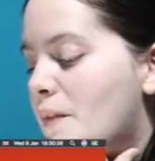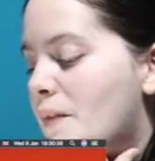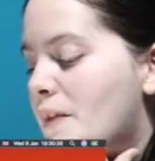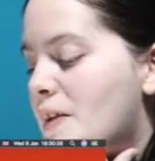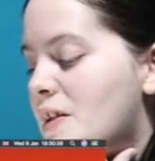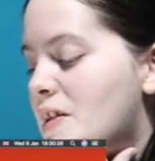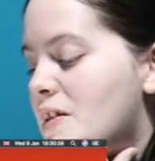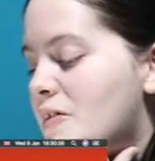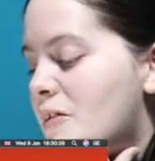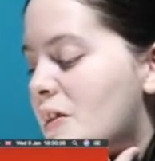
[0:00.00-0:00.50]

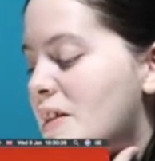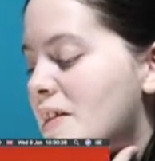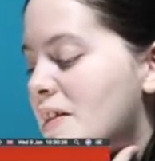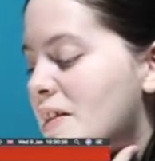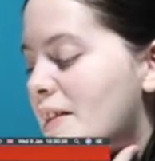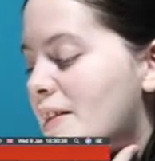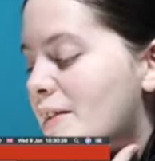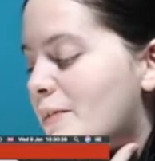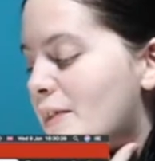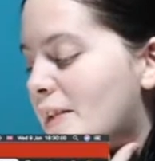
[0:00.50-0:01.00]
The
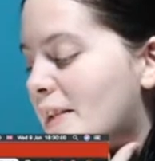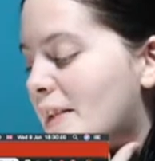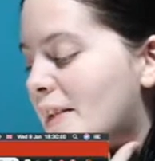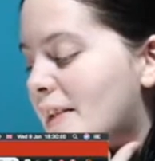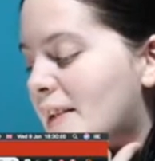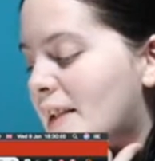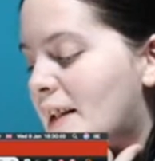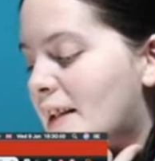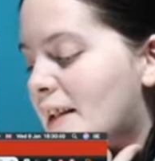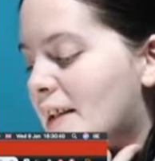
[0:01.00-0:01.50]
strangely
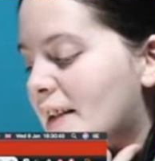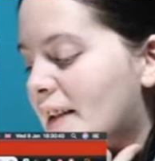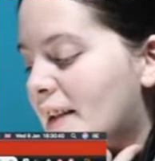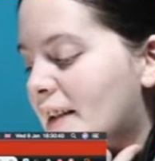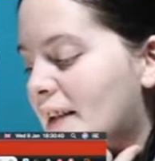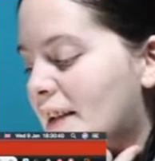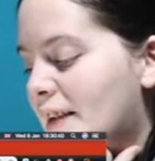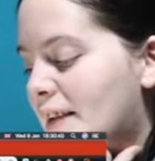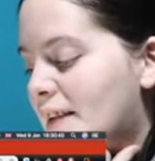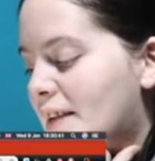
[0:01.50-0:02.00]
twinkling eye
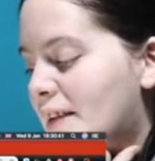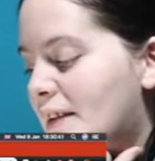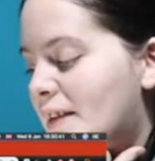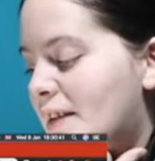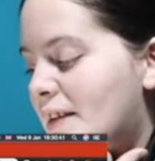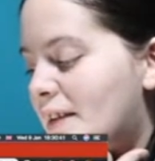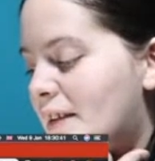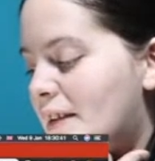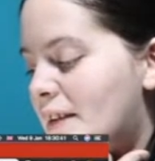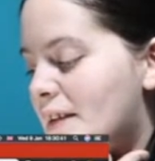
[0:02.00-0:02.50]

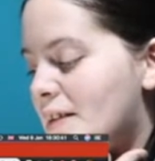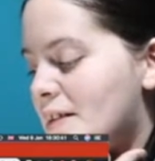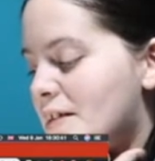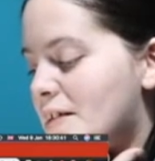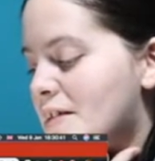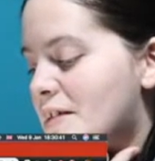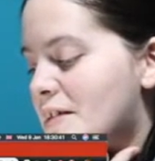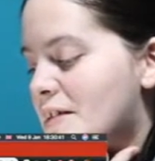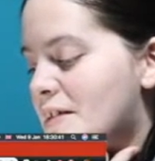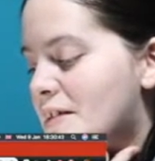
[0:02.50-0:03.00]

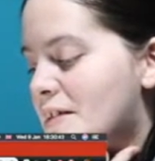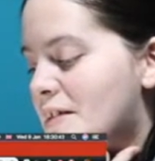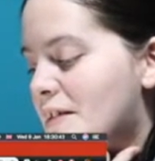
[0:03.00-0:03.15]
is